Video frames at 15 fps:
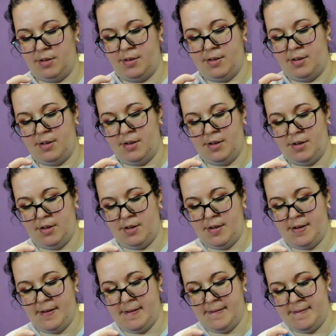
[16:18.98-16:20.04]

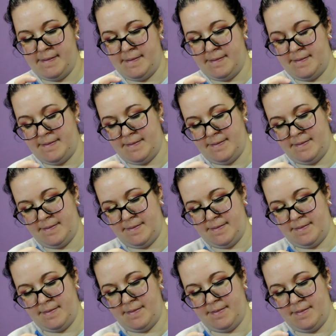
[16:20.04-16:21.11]

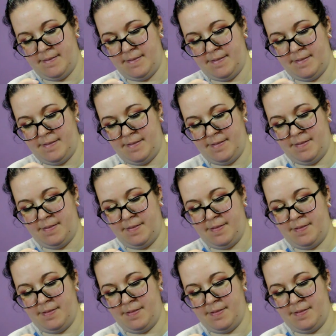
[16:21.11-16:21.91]
(silence)